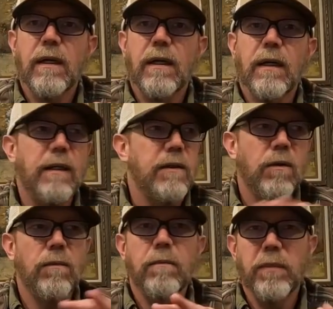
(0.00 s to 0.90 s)
I
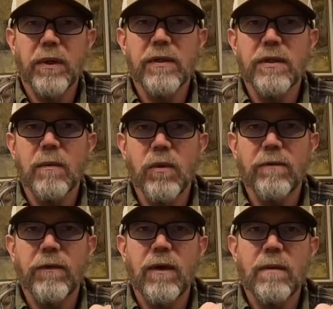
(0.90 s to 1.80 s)
don't put a
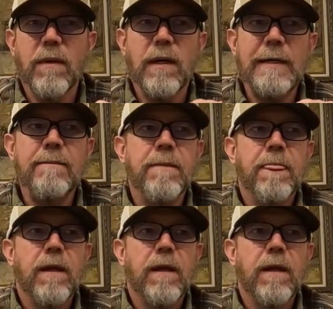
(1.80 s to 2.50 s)
subwoofer on mine,